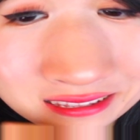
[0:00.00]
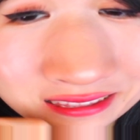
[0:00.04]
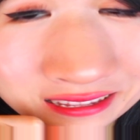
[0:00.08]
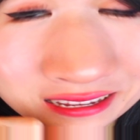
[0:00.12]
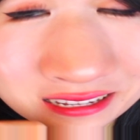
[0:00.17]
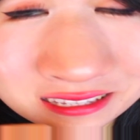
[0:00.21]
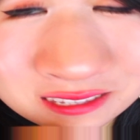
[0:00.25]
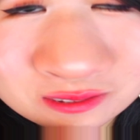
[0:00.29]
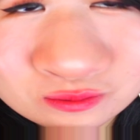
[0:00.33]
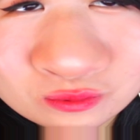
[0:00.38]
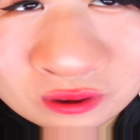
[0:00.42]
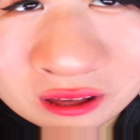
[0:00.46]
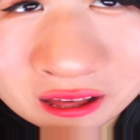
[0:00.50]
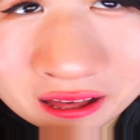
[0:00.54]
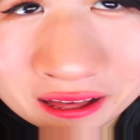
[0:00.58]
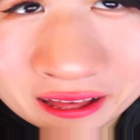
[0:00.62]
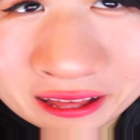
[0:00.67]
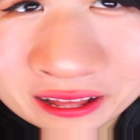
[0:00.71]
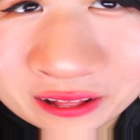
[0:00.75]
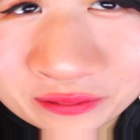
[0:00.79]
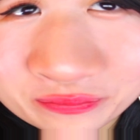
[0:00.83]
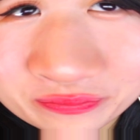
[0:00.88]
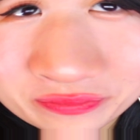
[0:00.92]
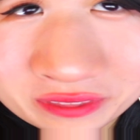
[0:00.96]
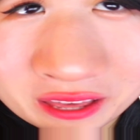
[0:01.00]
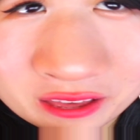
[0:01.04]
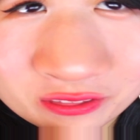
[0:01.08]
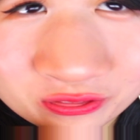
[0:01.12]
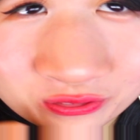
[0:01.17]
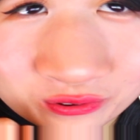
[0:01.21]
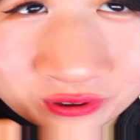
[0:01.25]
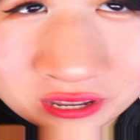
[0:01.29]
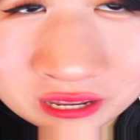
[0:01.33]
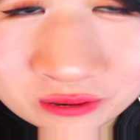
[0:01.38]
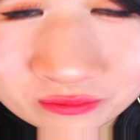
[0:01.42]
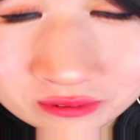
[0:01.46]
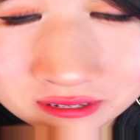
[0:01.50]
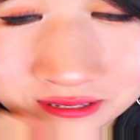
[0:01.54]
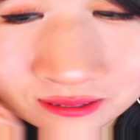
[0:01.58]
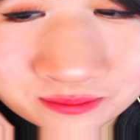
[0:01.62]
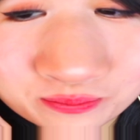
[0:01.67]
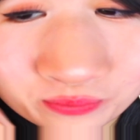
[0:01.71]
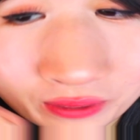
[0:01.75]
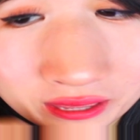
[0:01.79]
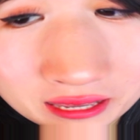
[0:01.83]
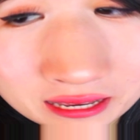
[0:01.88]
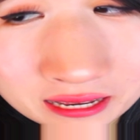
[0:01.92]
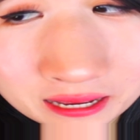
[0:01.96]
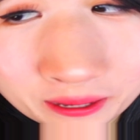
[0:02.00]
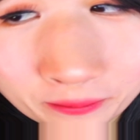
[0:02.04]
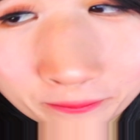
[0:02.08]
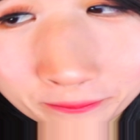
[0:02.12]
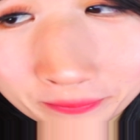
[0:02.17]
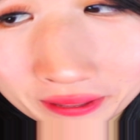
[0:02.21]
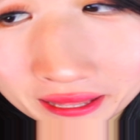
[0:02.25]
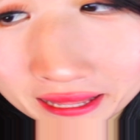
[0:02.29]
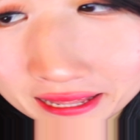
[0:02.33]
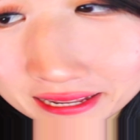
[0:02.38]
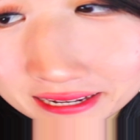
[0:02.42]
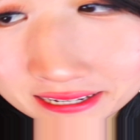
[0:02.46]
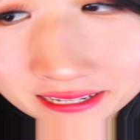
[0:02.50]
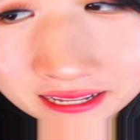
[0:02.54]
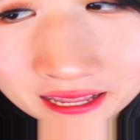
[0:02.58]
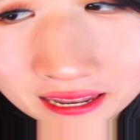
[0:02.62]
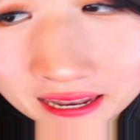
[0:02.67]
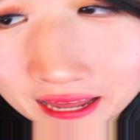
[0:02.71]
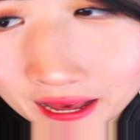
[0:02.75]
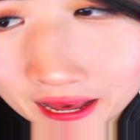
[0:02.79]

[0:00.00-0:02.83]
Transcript: and that's why they thought it was big, but, you